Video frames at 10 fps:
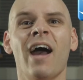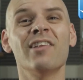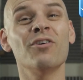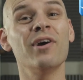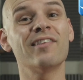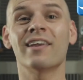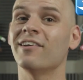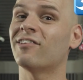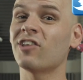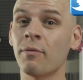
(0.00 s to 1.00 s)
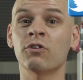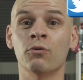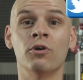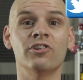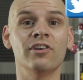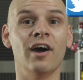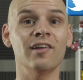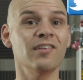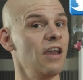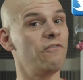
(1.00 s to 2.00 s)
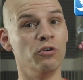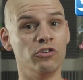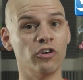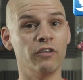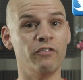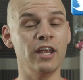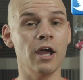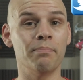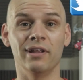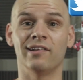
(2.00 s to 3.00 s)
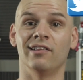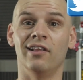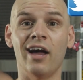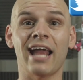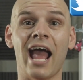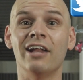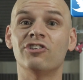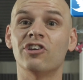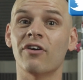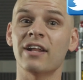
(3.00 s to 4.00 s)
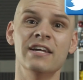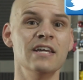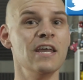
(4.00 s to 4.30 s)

As always, thank you so much for watching, guys. If you enjoyed the video, please like and share it.